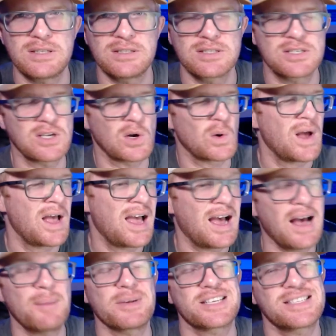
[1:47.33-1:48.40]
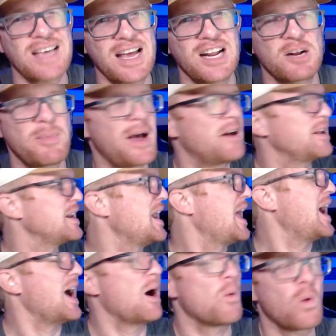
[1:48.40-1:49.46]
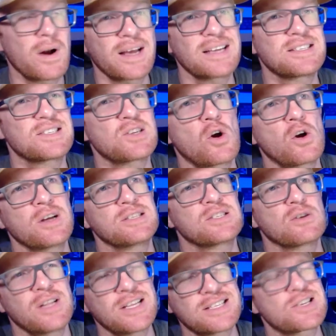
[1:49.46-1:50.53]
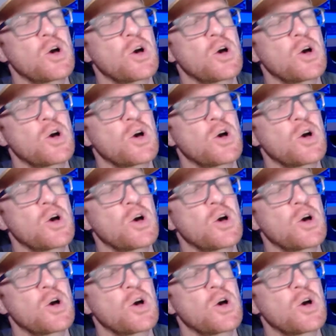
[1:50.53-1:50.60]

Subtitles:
So I'm excited about it. I want to get started, so let's